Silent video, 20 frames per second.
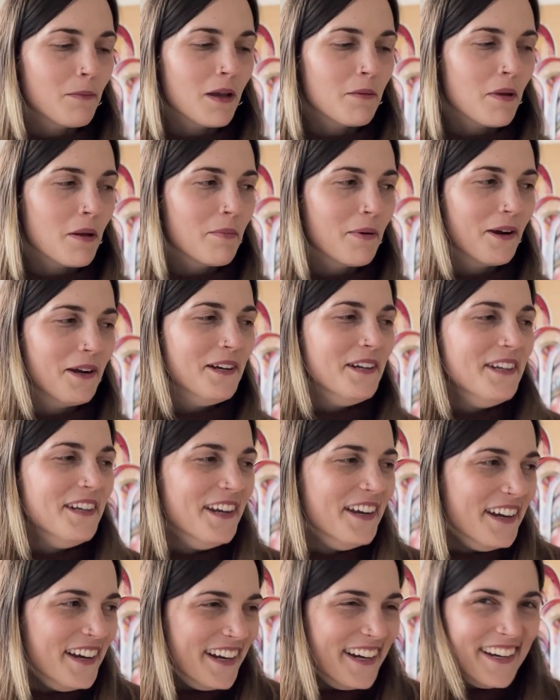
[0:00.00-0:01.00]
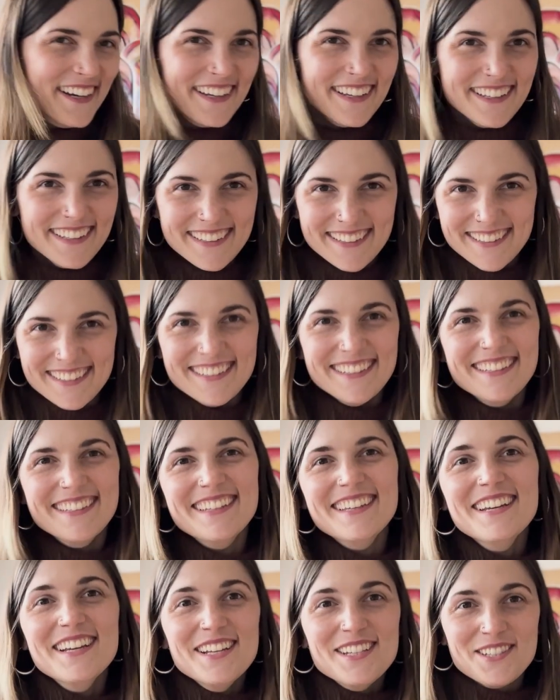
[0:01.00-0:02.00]
by my partner.
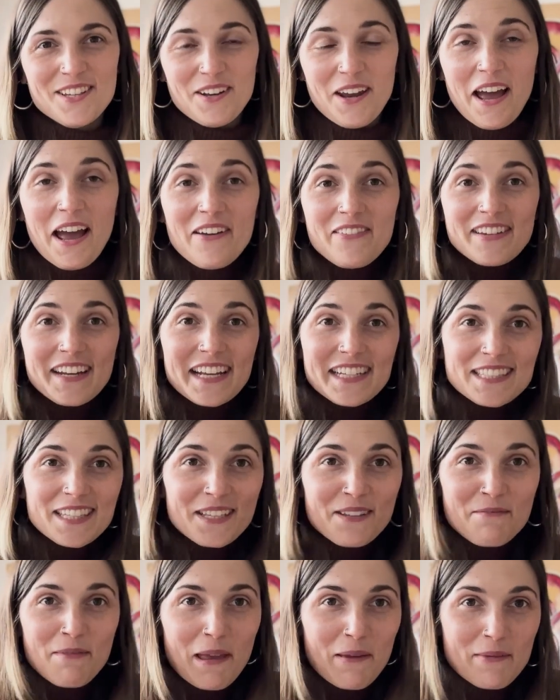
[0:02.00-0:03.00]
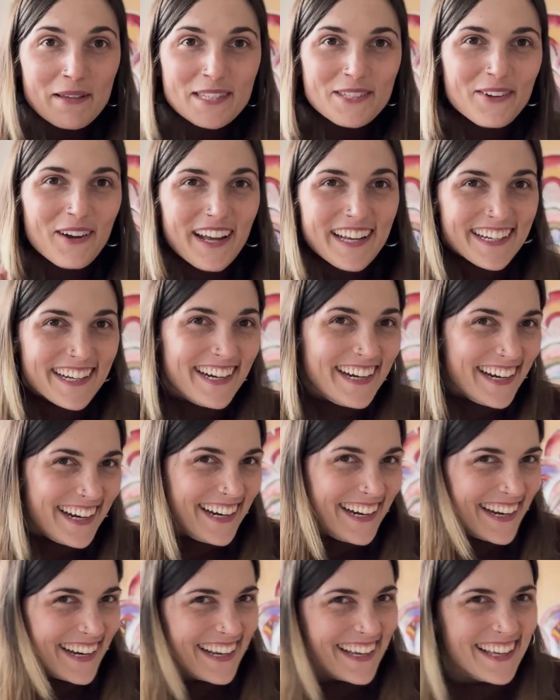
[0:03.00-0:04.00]
So now I have a nice little baby
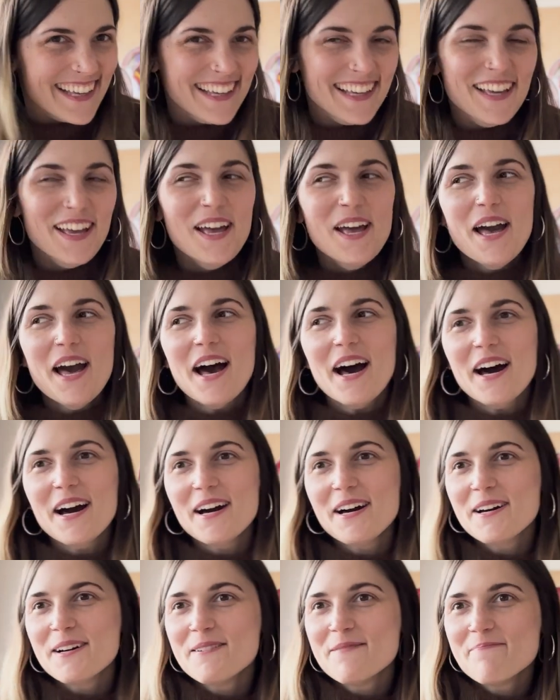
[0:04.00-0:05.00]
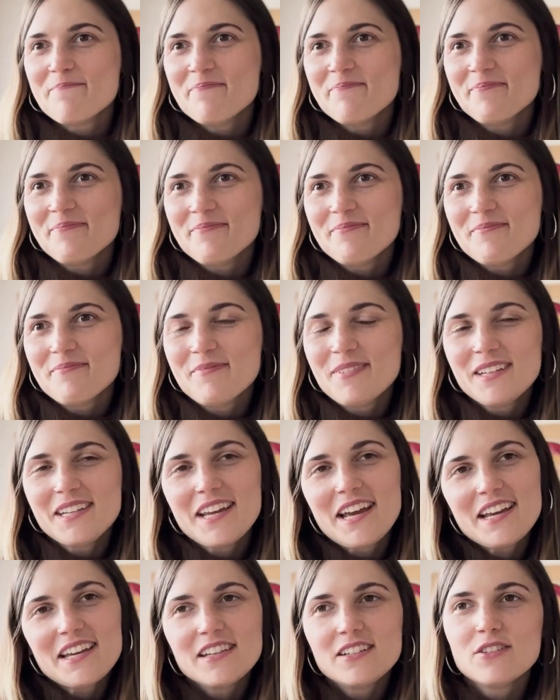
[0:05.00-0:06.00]
sweater. But
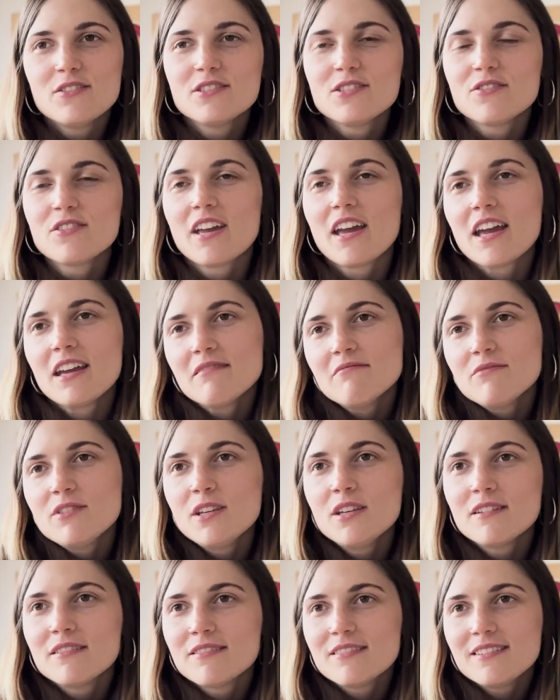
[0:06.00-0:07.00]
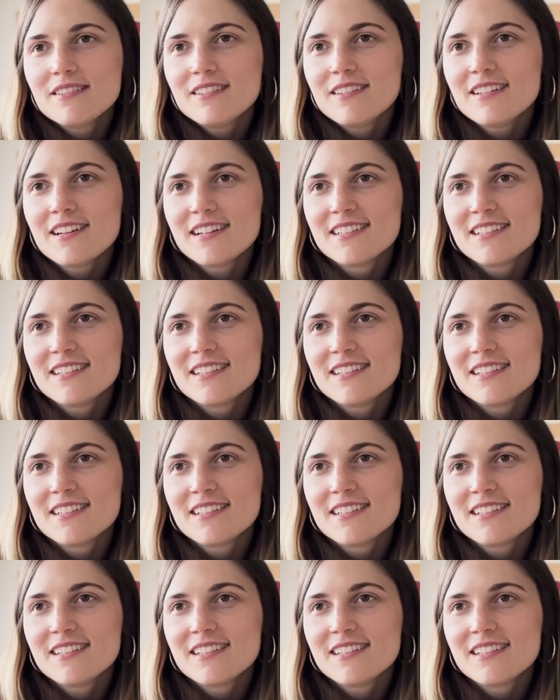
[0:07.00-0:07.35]
yeah, it's okay. You